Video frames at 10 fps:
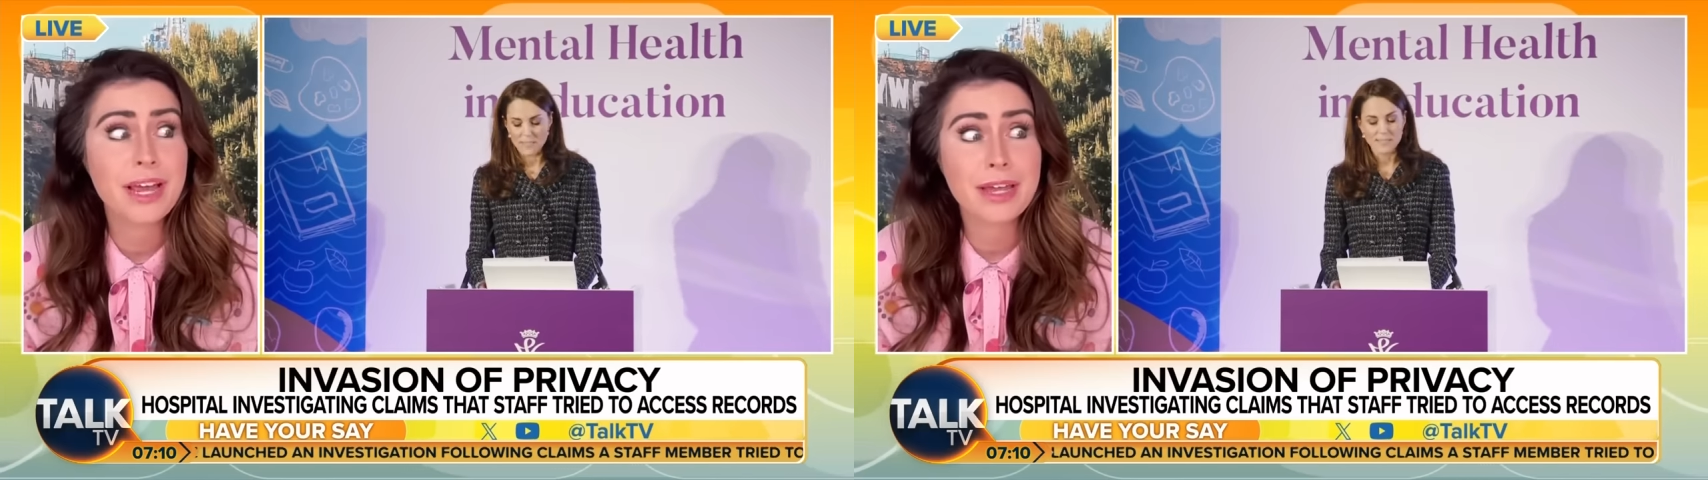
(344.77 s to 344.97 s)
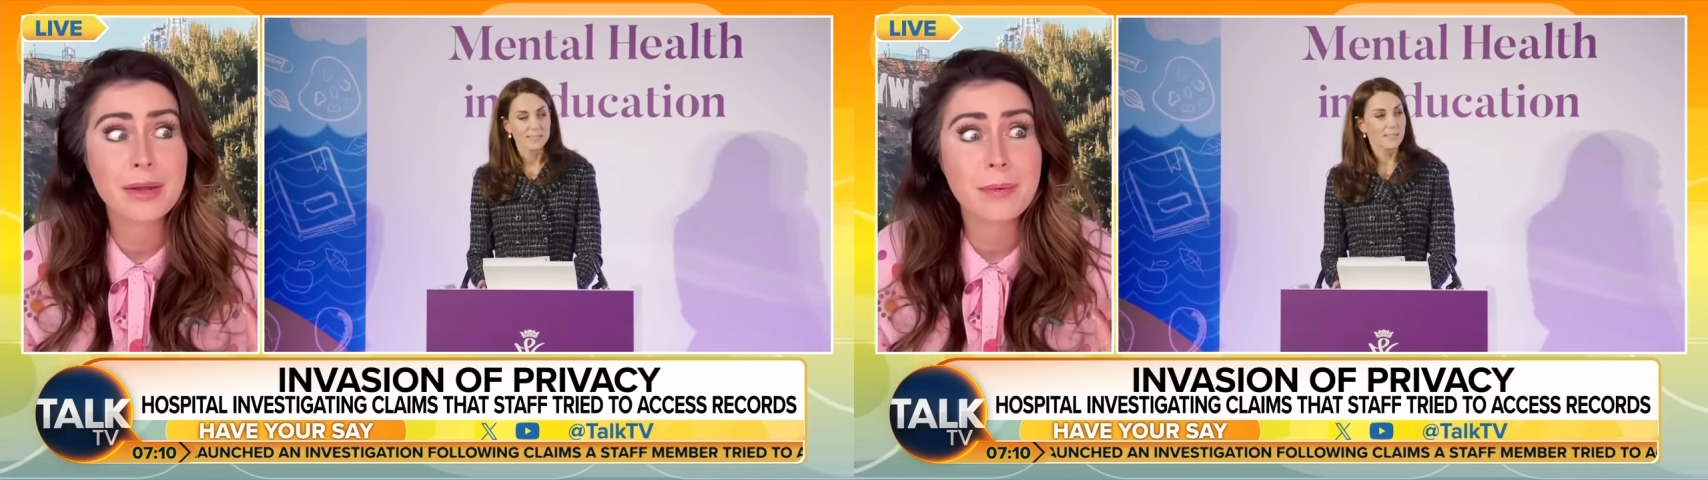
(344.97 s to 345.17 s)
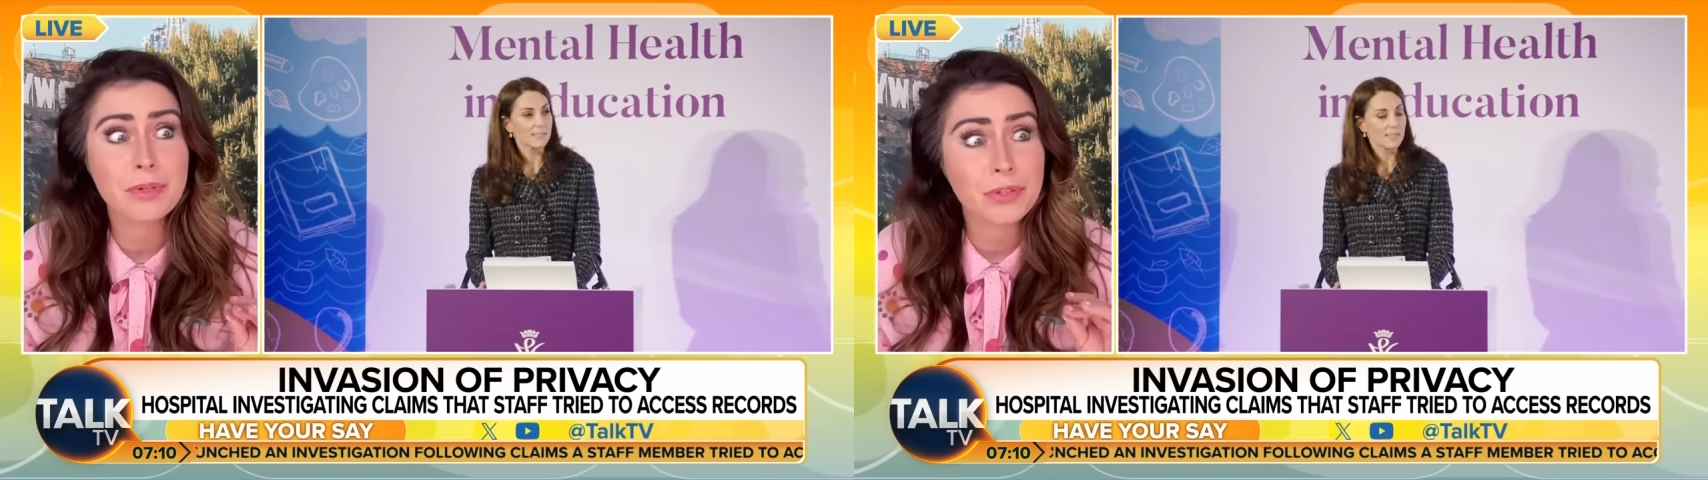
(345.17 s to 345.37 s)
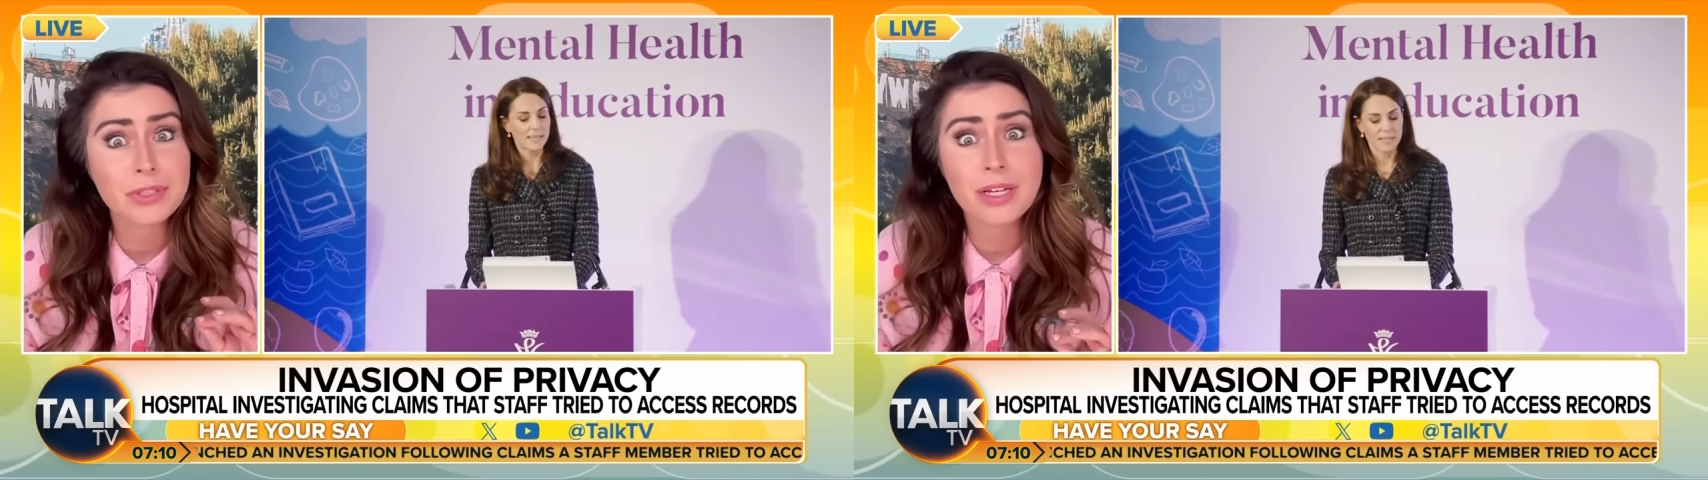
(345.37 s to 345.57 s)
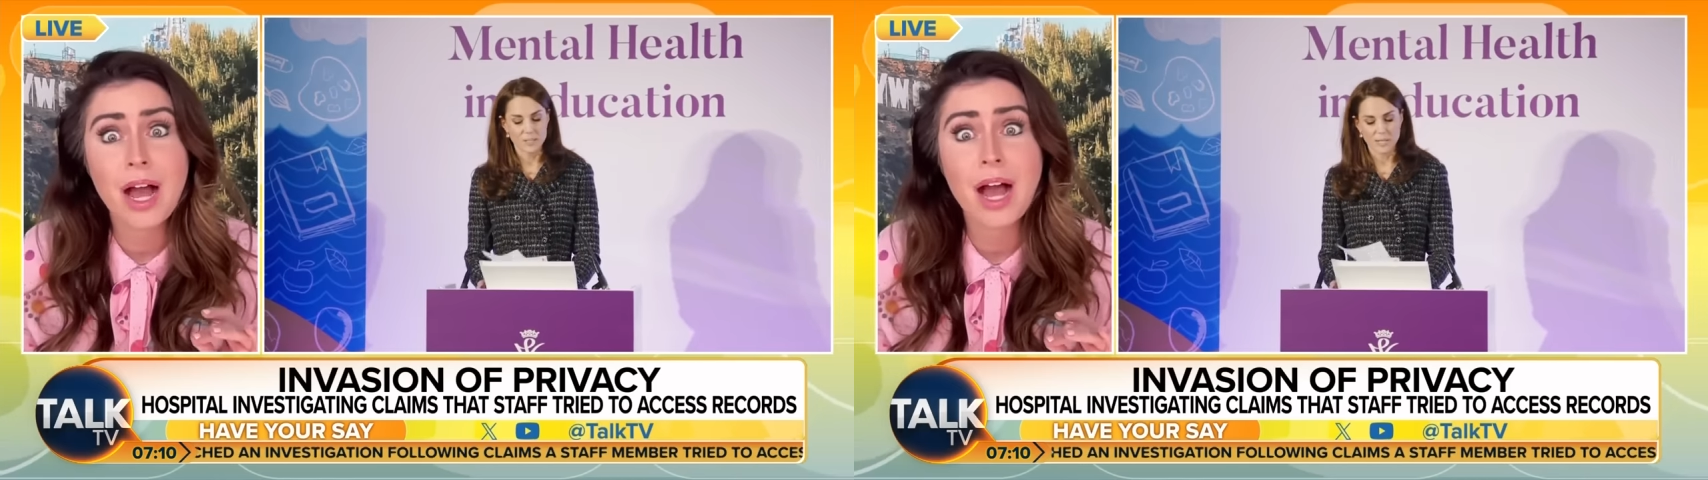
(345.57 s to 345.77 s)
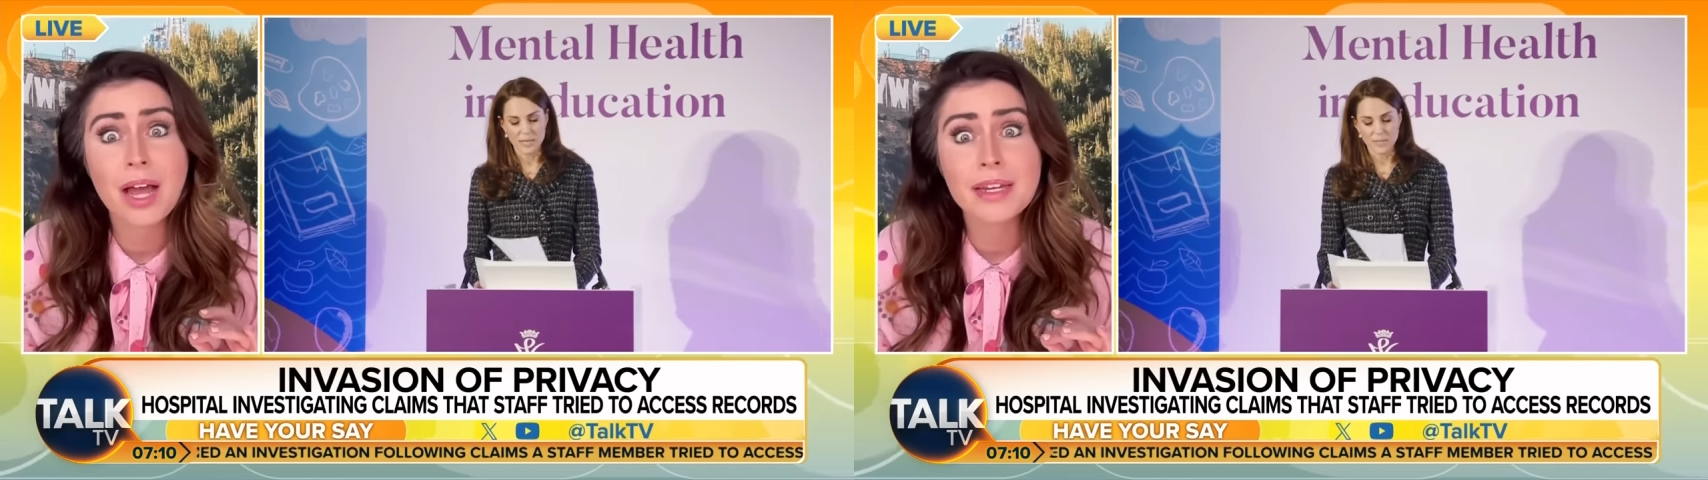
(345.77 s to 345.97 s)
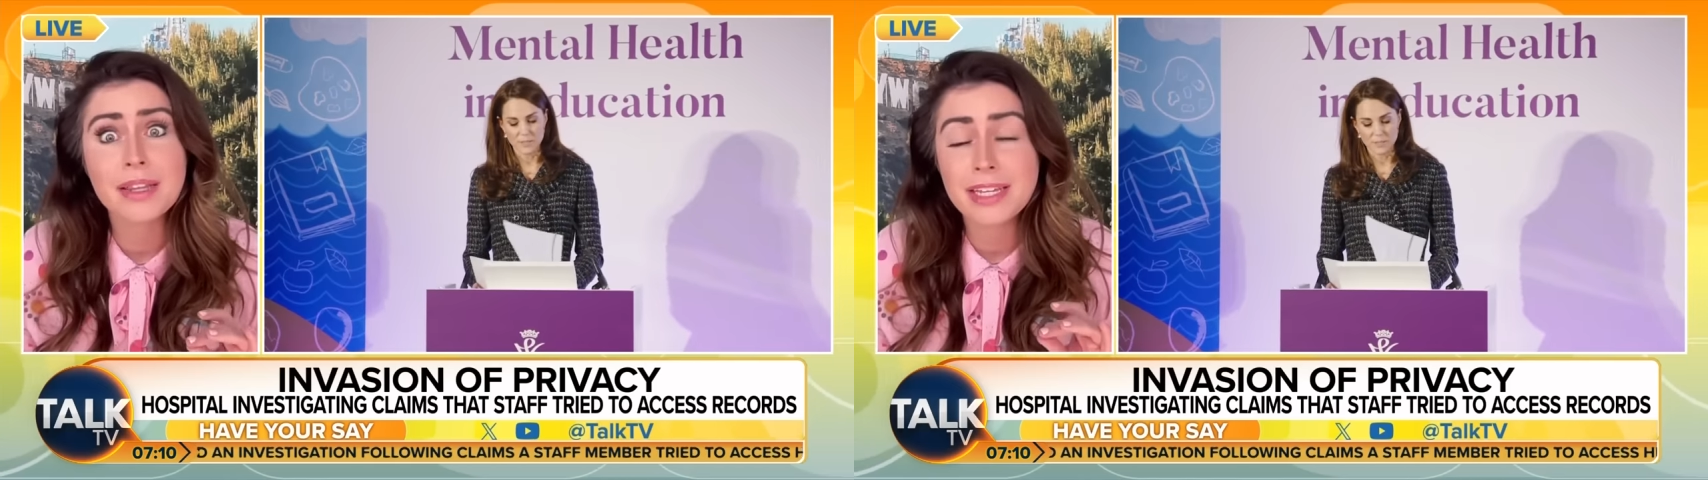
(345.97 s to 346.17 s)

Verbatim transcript: And good God,